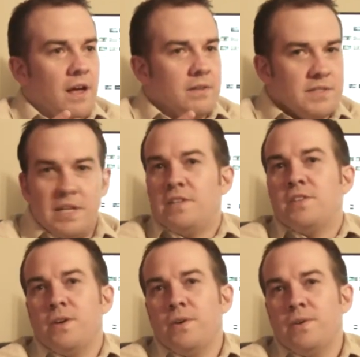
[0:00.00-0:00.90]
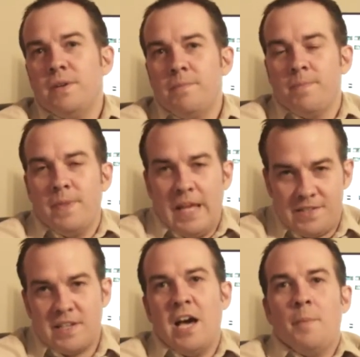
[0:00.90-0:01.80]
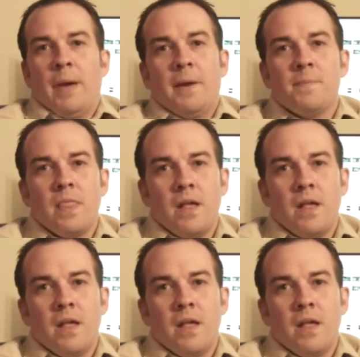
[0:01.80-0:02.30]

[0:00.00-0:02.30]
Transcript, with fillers: stay tuned, it's coming.